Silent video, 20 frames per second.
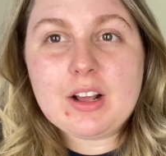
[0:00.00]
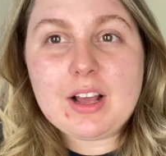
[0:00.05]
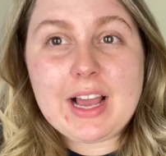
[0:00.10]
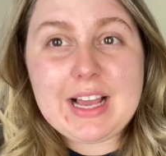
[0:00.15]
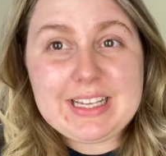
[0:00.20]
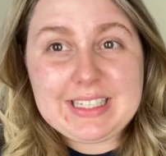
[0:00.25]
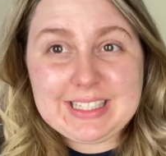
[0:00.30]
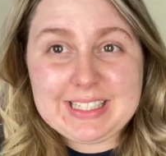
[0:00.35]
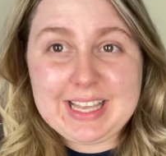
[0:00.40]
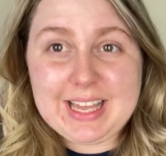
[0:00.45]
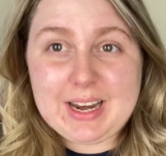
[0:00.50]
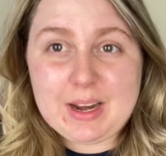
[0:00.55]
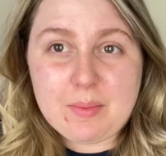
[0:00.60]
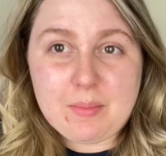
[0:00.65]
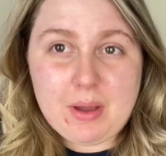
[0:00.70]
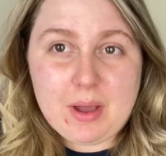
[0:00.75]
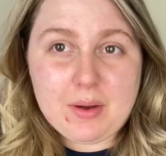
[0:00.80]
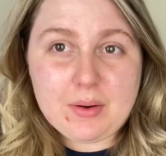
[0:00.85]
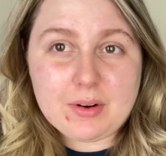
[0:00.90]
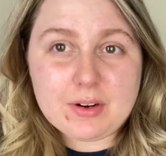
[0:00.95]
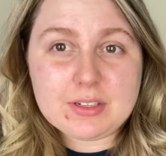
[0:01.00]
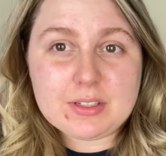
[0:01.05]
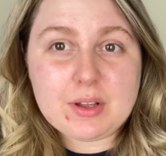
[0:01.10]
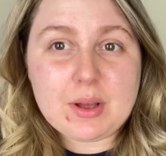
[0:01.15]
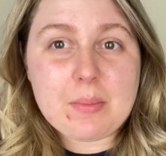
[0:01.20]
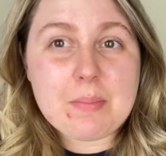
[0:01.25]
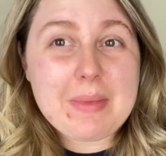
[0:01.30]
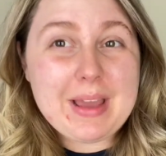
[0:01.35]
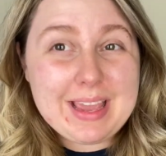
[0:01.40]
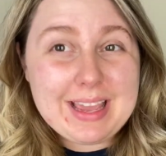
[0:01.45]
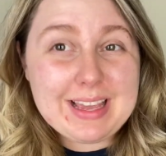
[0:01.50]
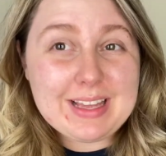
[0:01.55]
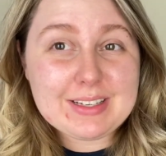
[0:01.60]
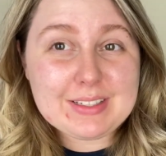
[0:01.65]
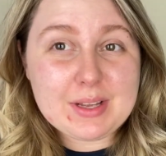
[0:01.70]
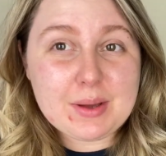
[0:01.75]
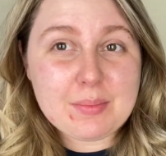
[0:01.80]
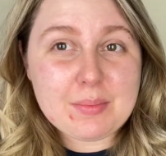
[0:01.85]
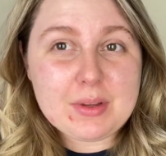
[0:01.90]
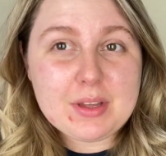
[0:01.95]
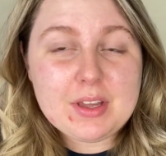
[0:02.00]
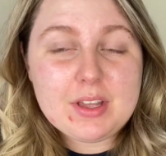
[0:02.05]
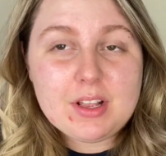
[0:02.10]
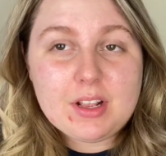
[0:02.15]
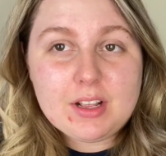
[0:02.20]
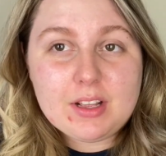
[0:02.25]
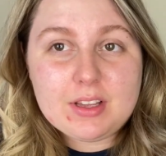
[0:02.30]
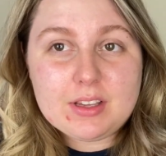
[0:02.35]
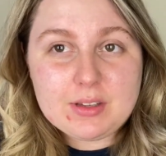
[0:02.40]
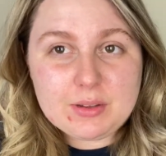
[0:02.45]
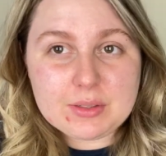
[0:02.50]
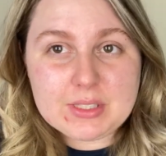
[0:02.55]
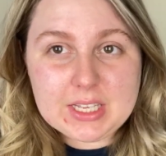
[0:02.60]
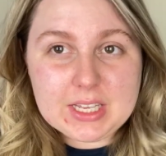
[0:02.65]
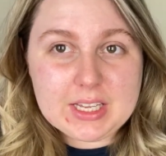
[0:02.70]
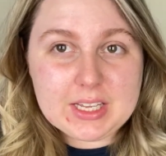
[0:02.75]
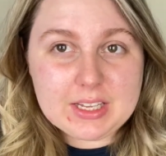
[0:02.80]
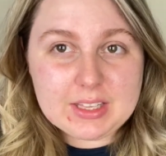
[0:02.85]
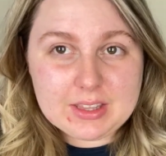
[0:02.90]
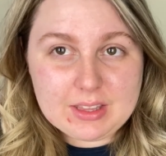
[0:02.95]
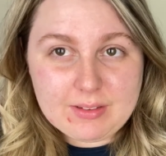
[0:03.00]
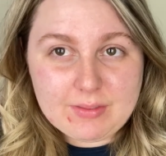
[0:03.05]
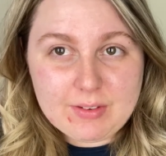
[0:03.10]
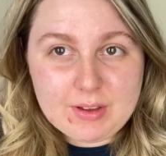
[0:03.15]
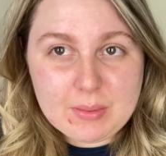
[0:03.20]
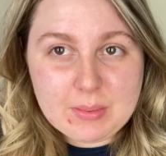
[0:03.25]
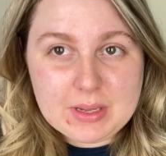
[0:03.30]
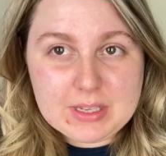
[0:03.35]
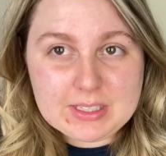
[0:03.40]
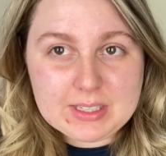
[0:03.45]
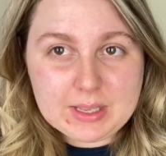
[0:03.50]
a setting powder, so I may end up using the Fit Me